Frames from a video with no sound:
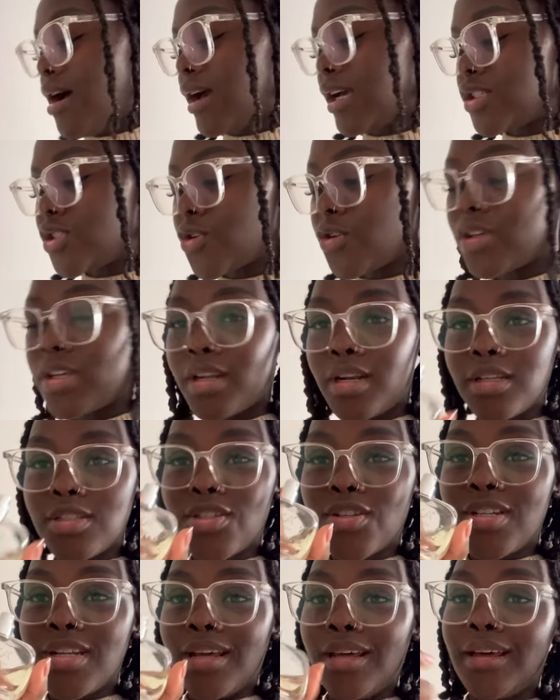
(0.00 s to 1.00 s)
I took it and
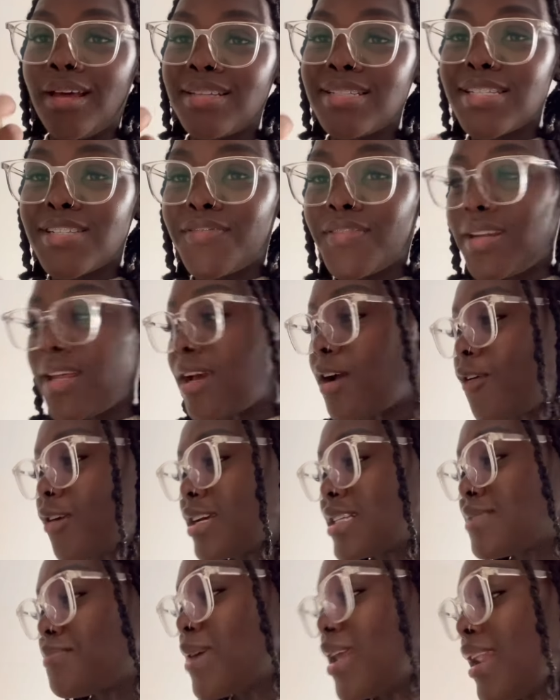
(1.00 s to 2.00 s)
today I just feel like I want
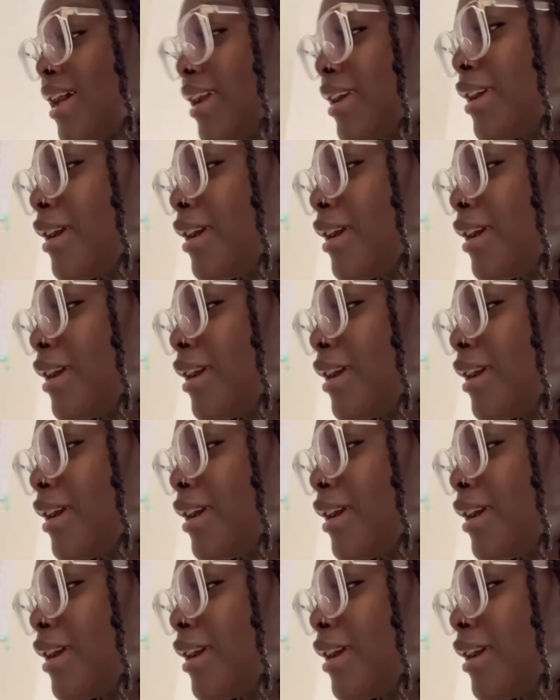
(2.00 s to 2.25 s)
to smell like